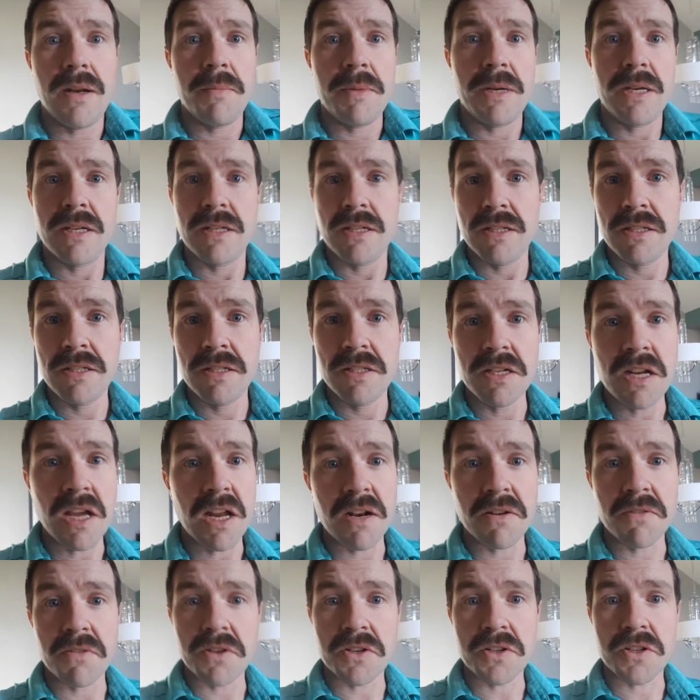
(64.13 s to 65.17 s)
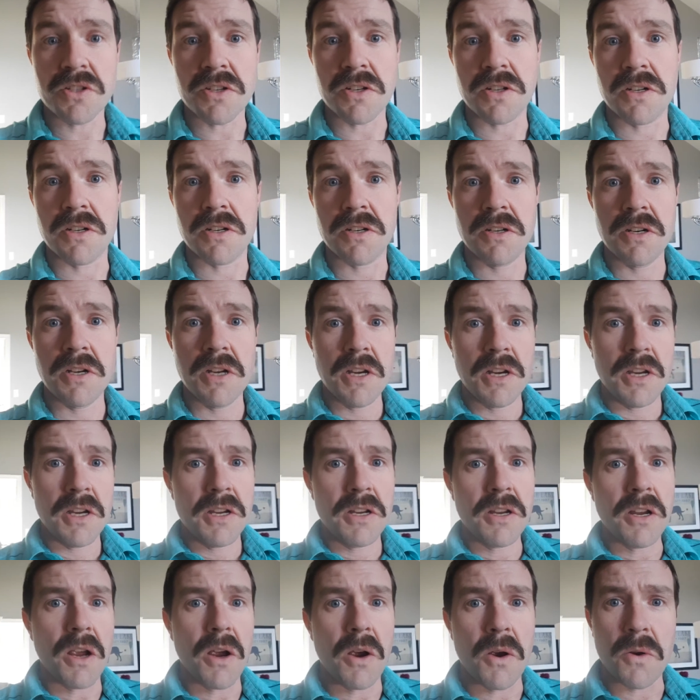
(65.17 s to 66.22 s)
I mean, none of us are,
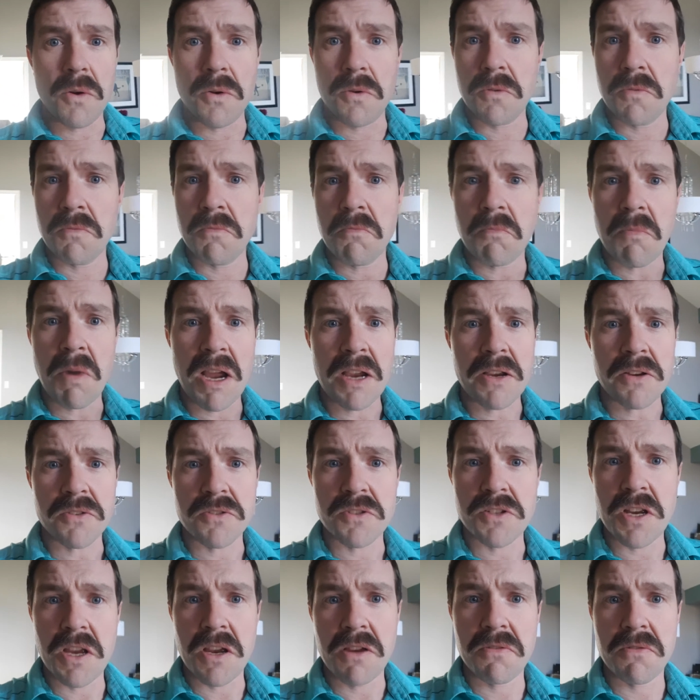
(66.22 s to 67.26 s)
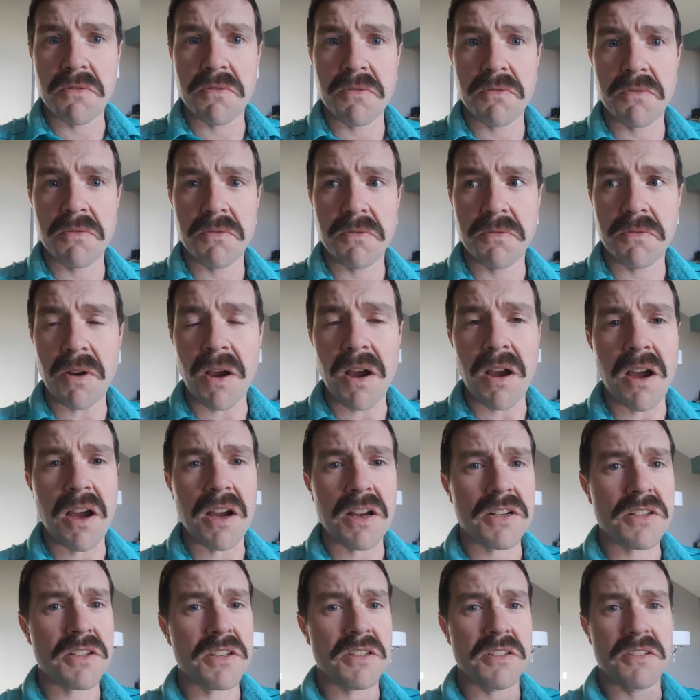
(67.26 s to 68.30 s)
Michael J.
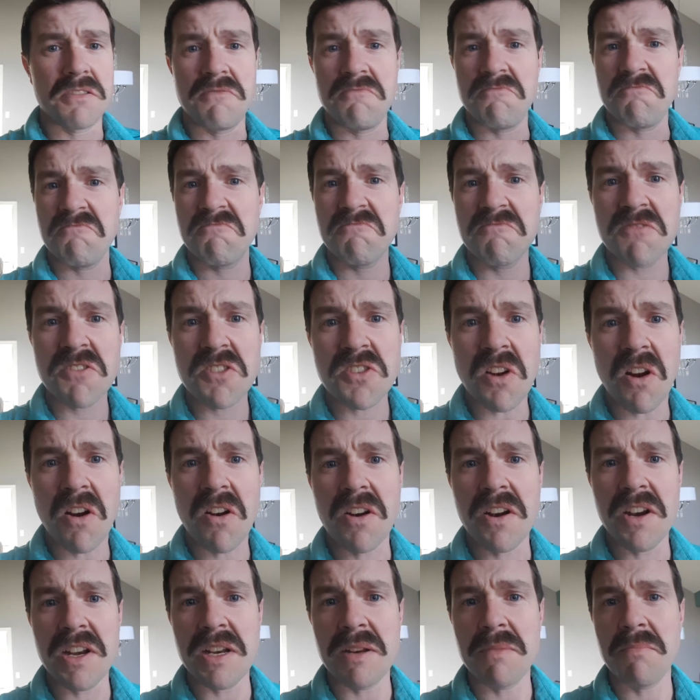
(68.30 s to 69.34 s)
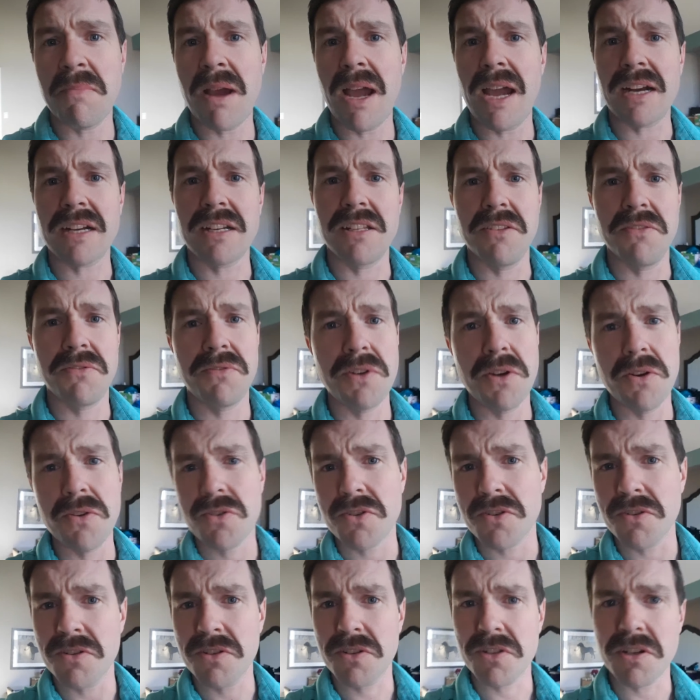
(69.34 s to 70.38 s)
Fox and starring in Back to the
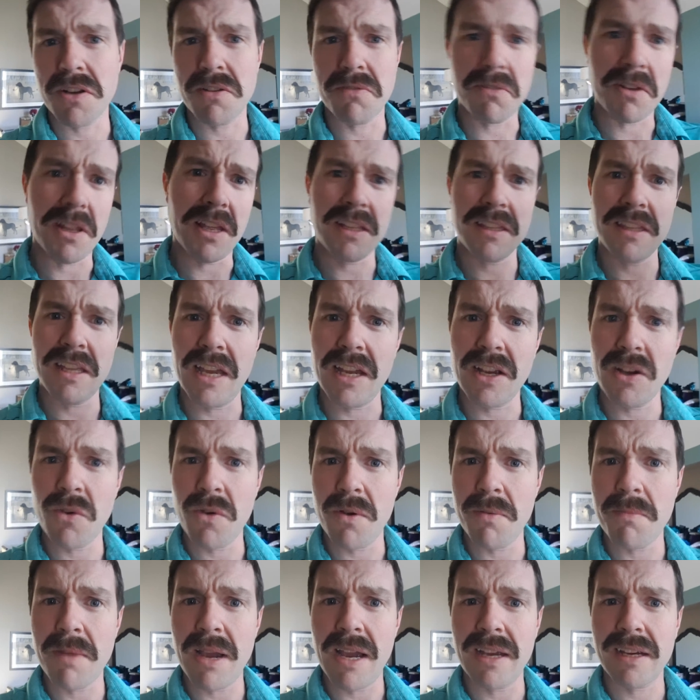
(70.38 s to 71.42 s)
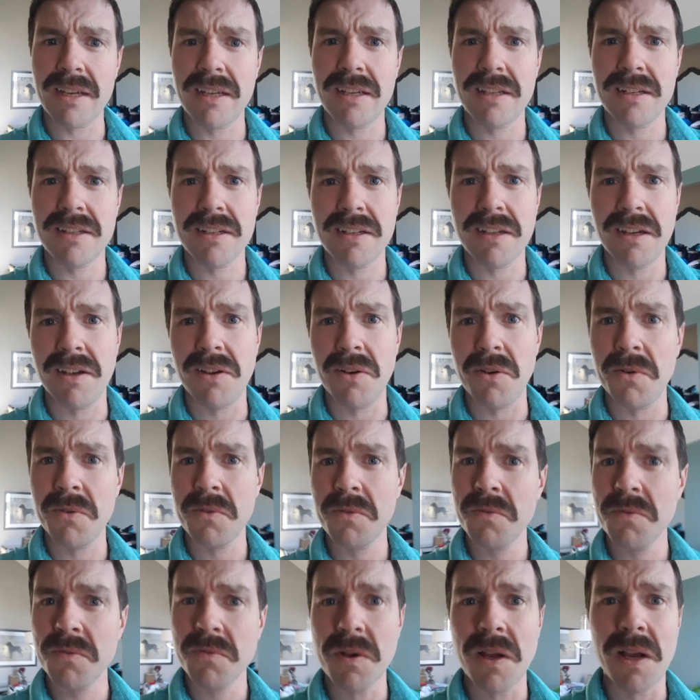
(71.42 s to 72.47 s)
Future and stuff like that, going back, to
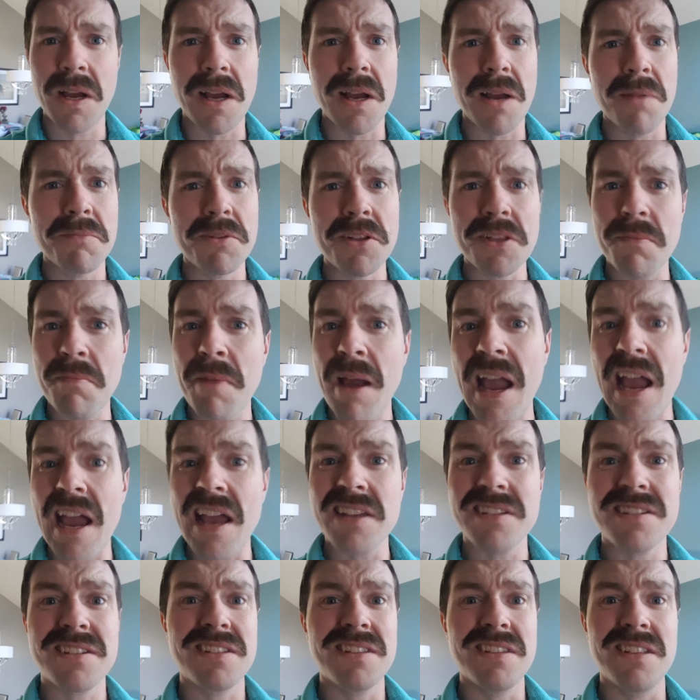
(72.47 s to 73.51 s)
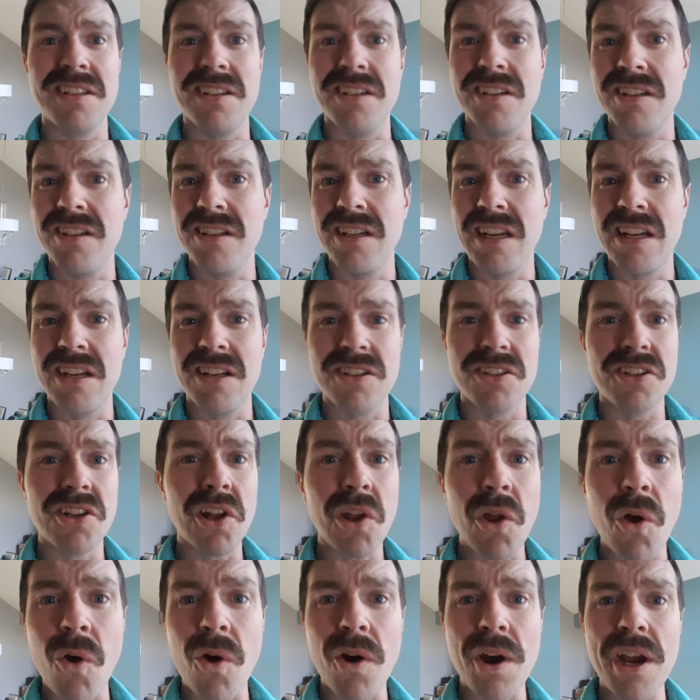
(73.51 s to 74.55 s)
the past in a
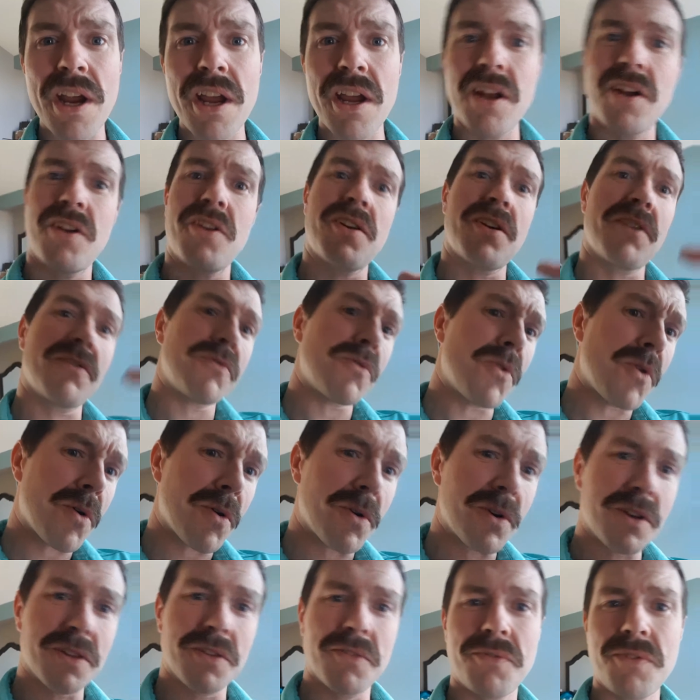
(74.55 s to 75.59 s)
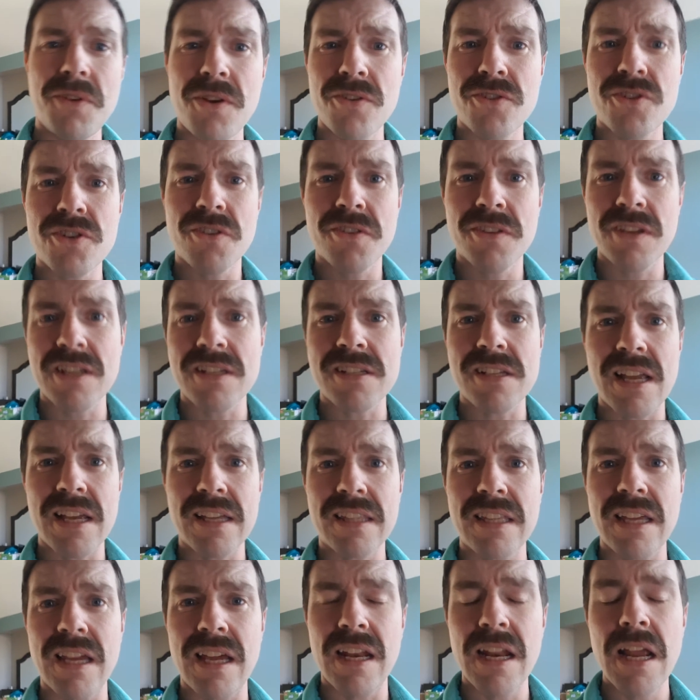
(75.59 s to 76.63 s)
DeLorean or forward to the future, things
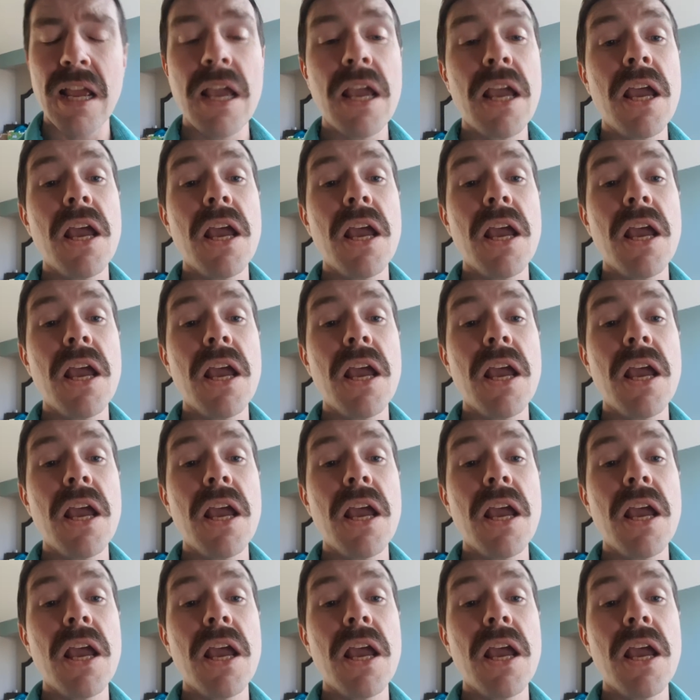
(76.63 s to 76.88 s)
like that.